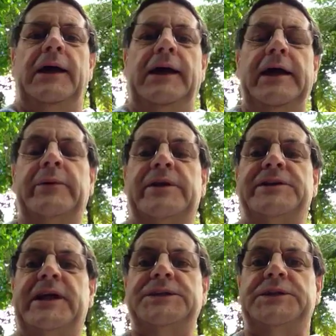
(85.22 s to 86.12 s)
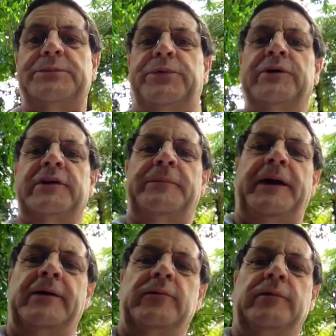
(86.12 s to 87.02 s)
Anyway, to get to the point
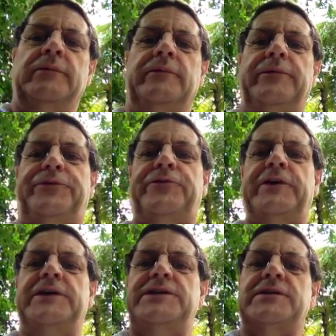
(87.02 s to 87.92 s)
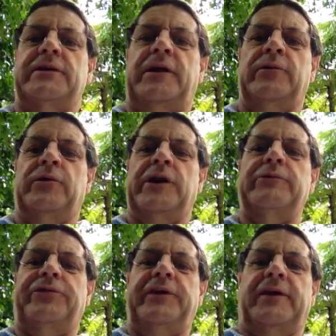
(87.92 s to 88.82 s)
about trees and what I
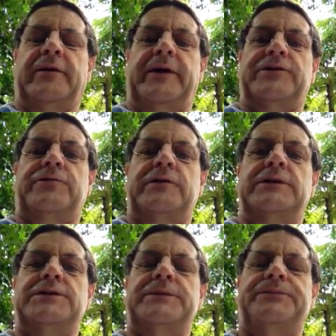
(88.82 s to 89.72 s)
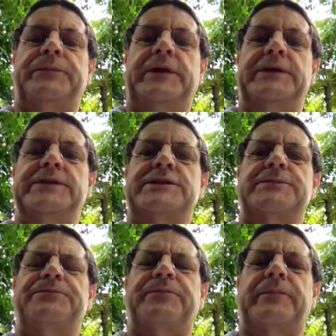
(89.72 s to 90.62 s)
was thinking about trees is
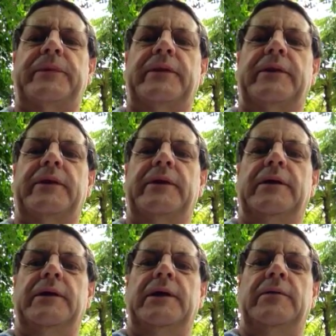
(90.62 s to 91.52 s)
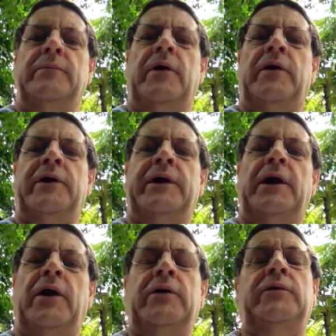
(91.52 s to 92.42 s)
my
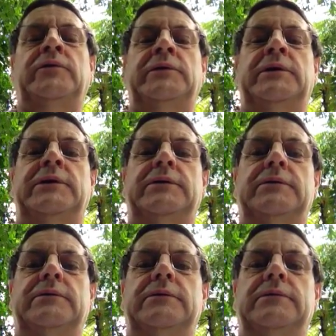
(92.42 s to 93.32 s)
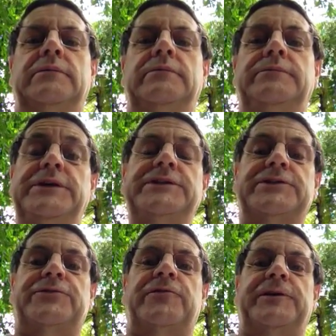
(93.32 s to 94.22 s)
own
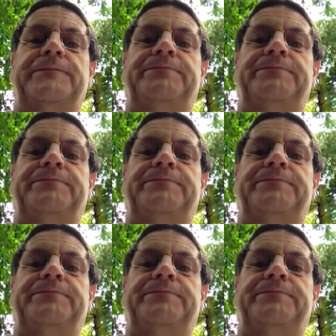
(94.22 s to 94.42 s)
business tree.